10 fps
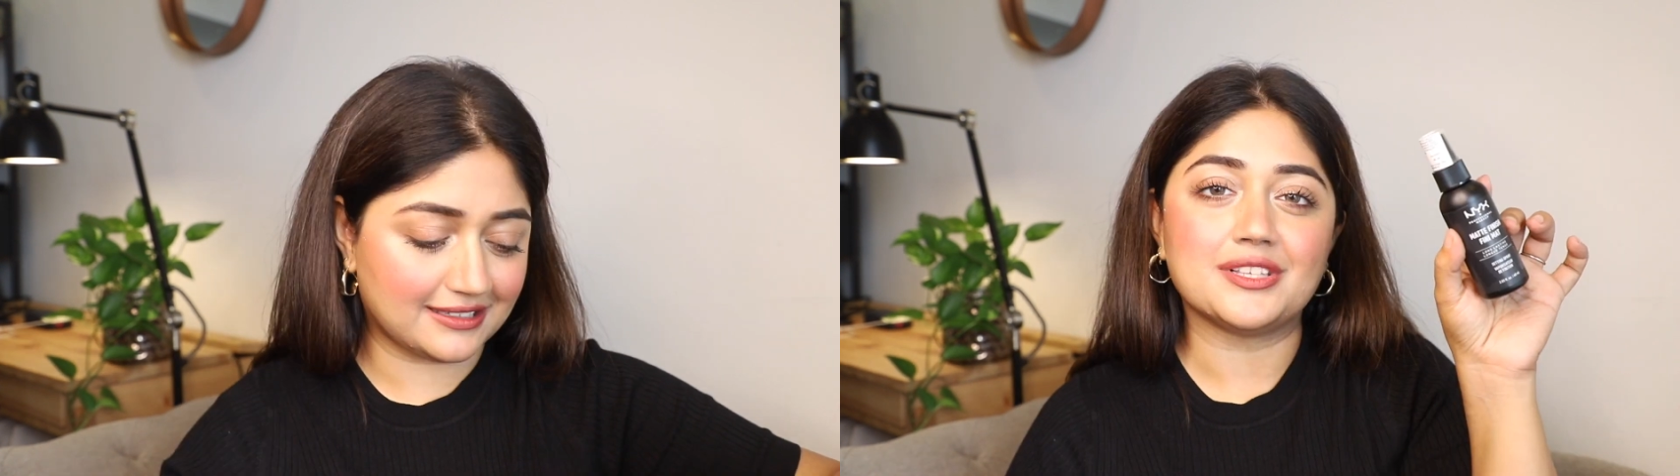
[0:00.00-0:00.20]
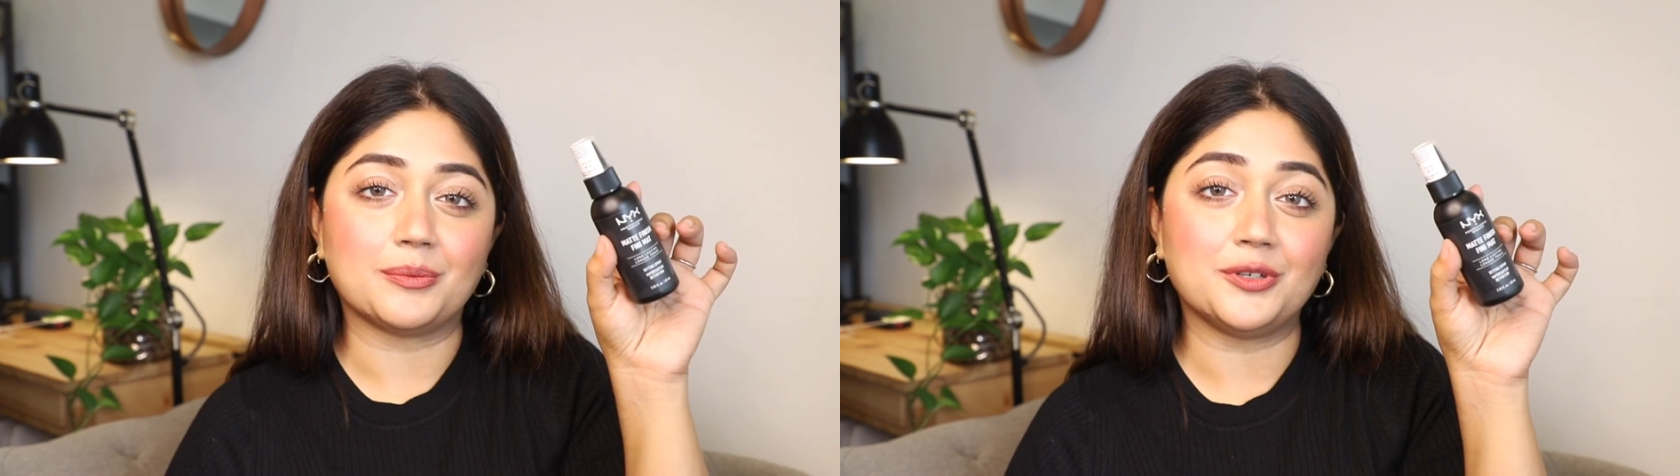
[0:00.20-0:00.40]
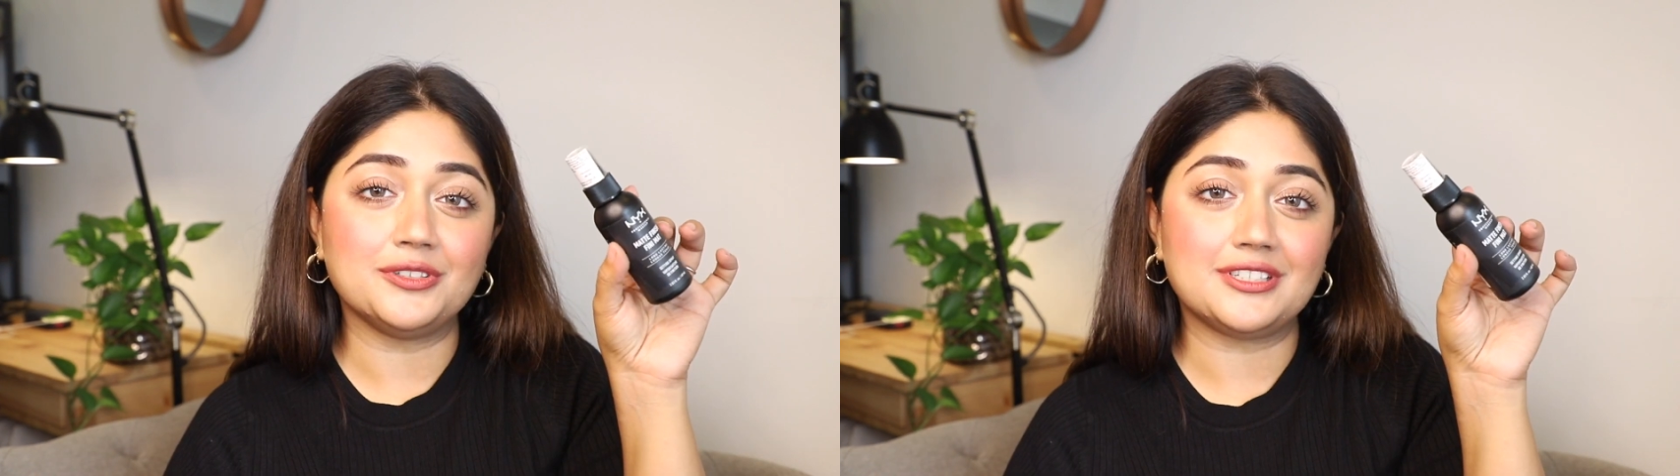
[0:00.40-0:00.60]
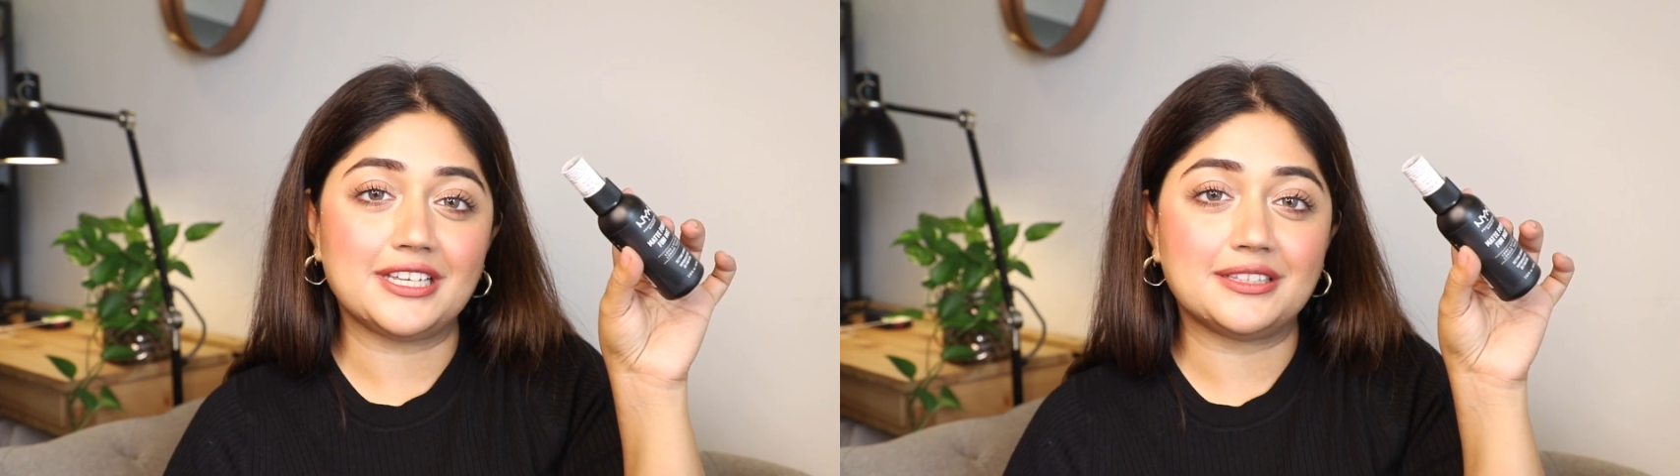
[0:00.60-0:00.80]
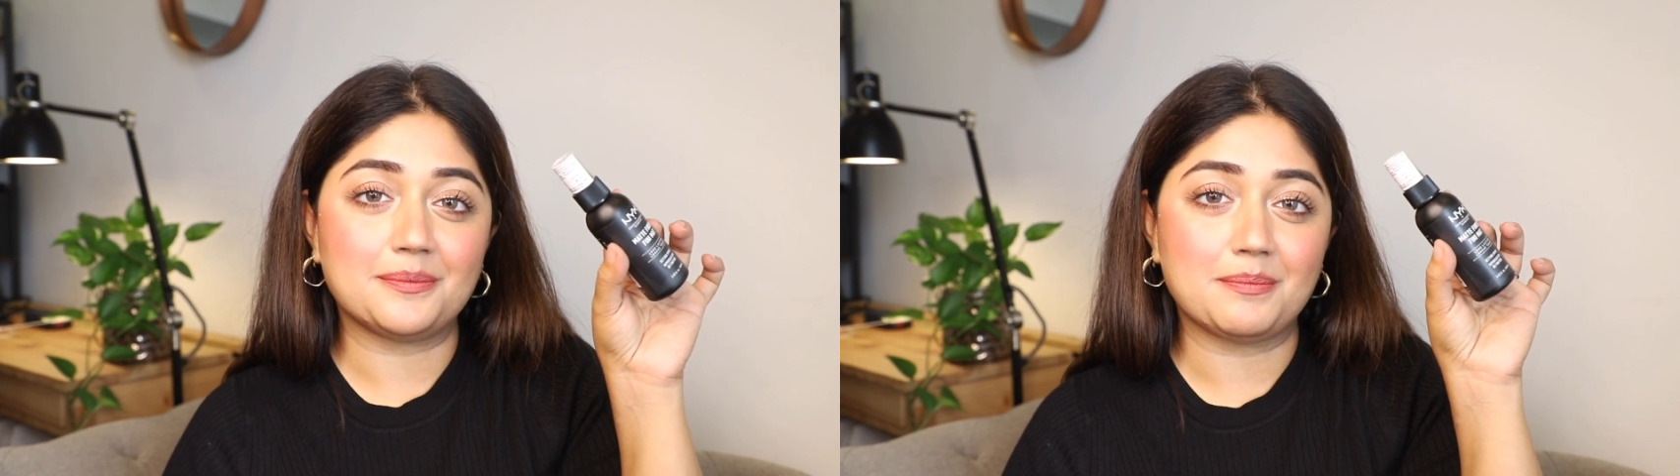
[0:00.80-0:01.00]
So I'm going to
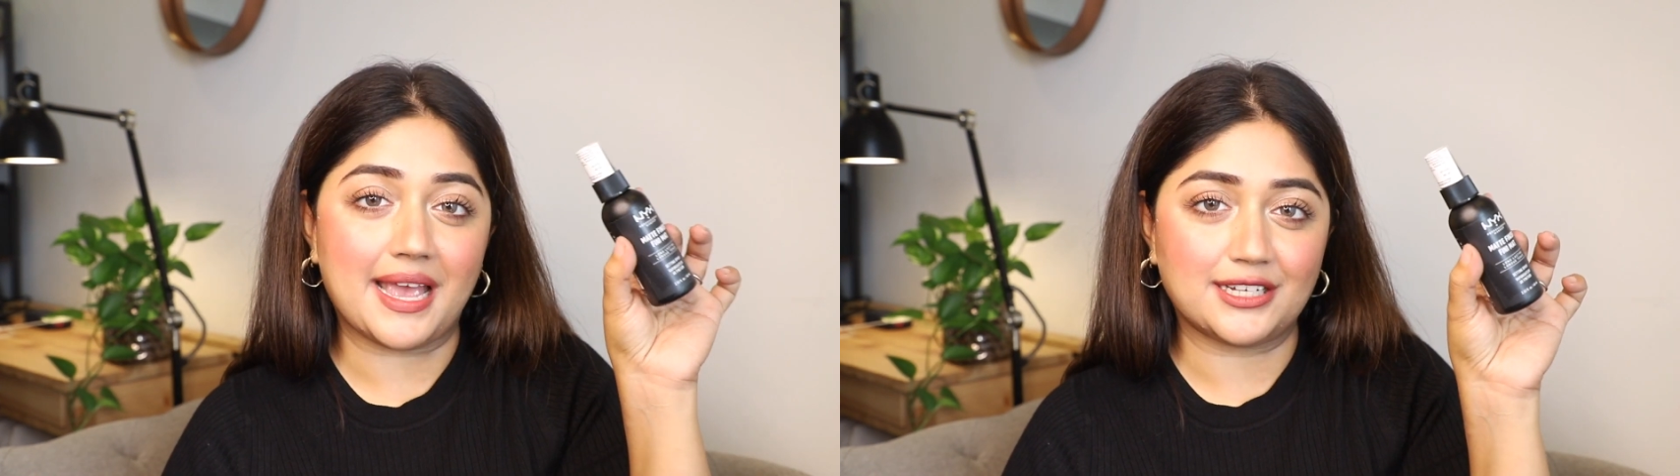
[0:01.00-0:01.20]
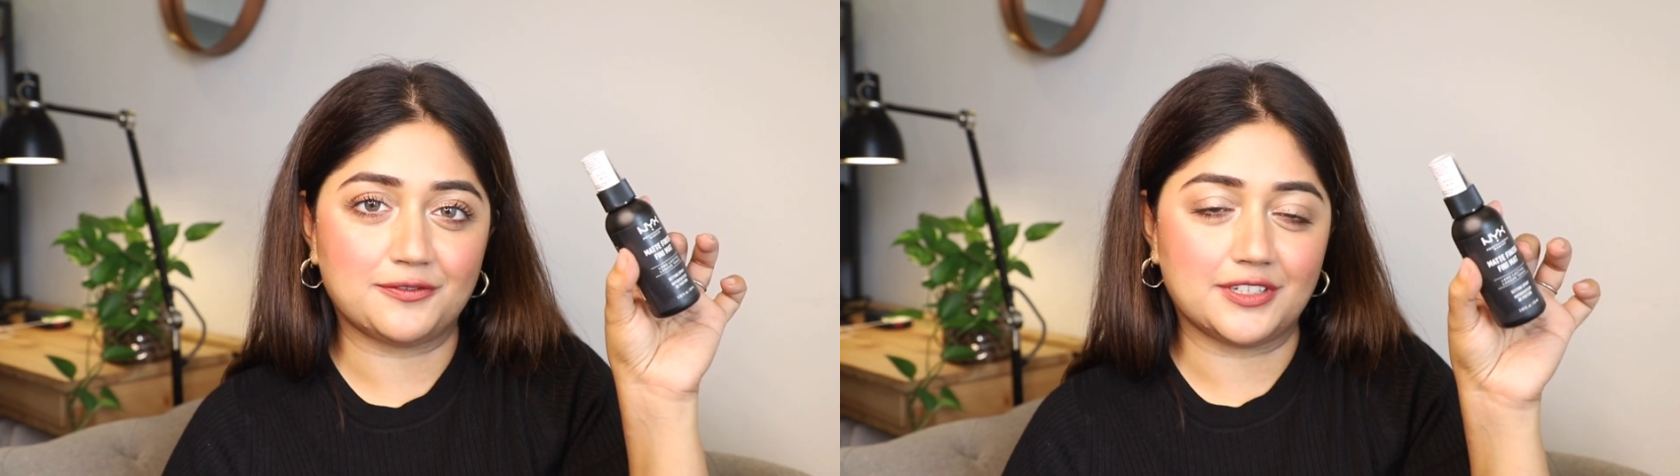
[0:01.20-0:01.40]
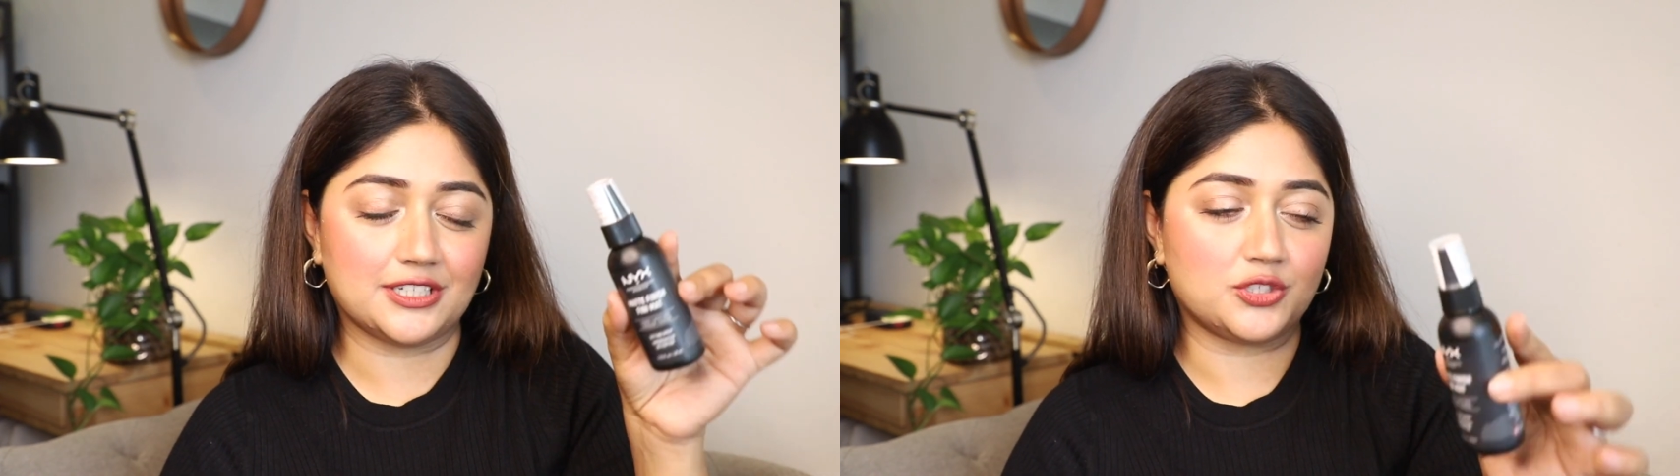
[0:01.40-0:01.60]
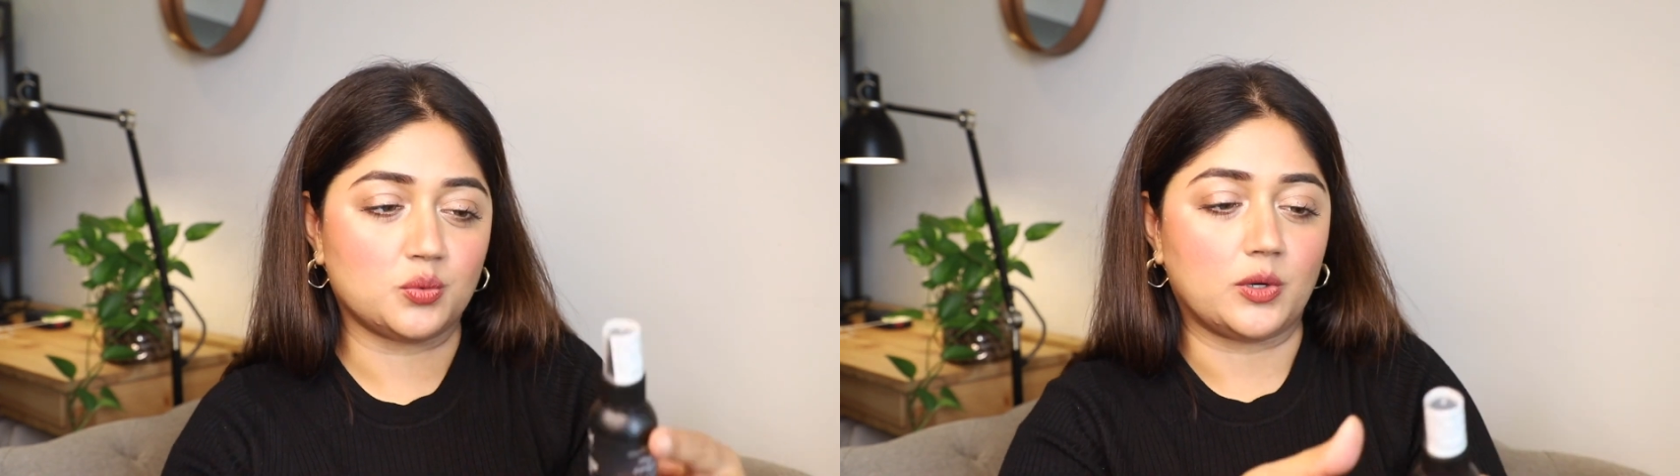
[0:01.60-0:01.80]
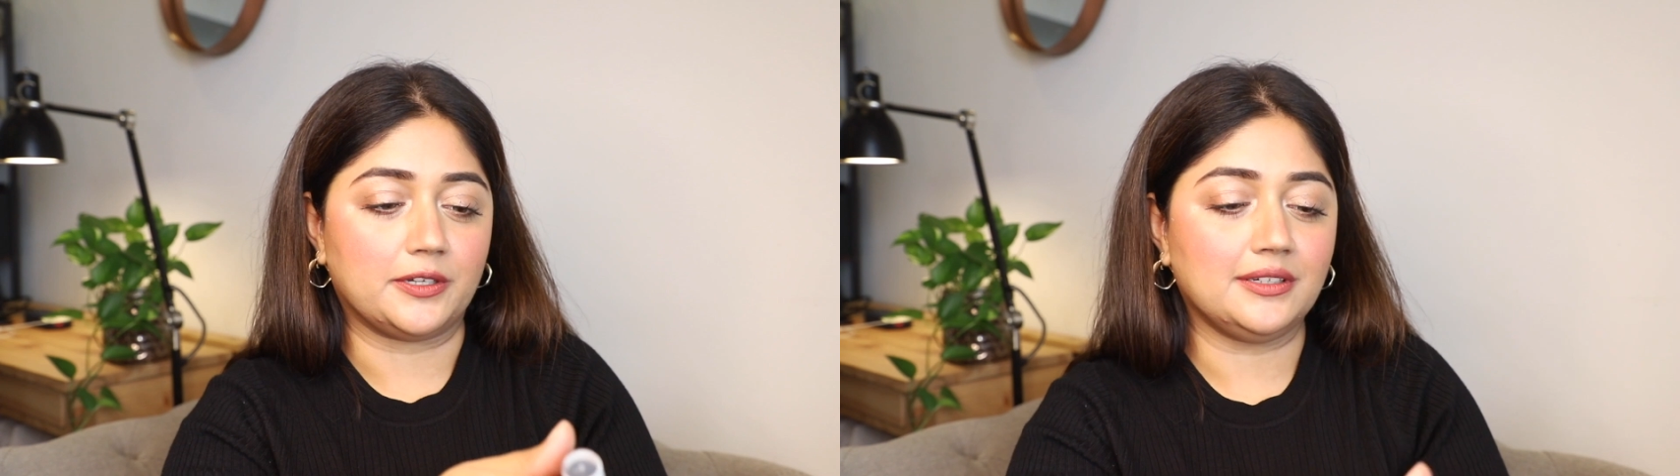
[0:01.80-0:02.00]
take the matte finish
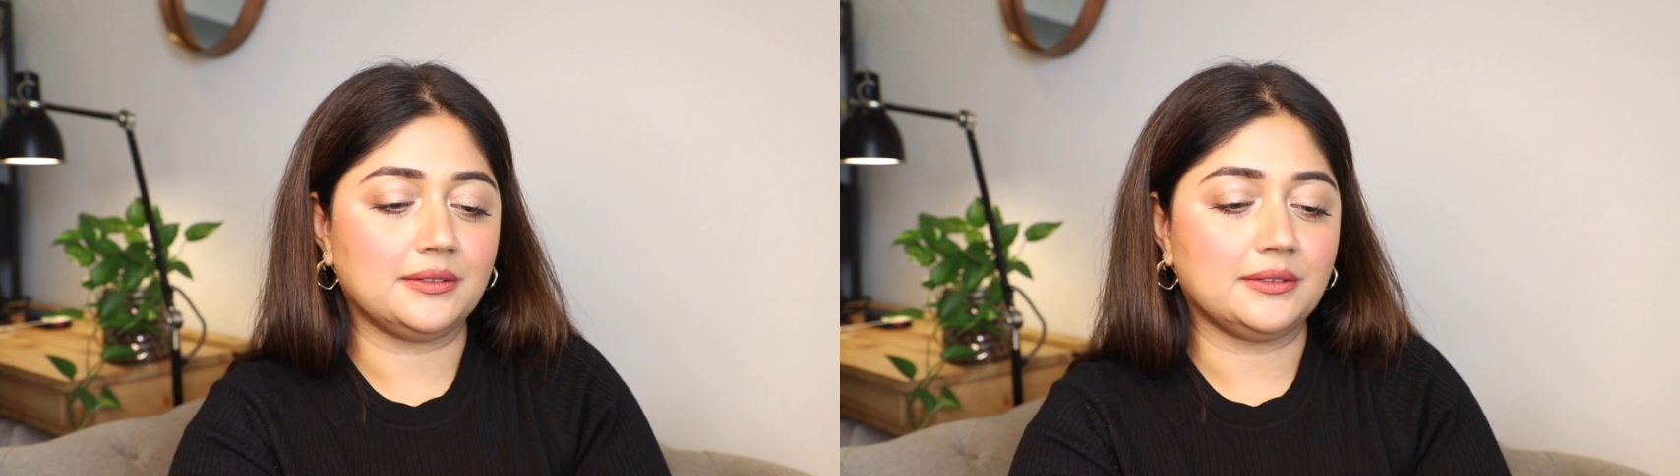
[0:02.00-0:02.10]
one,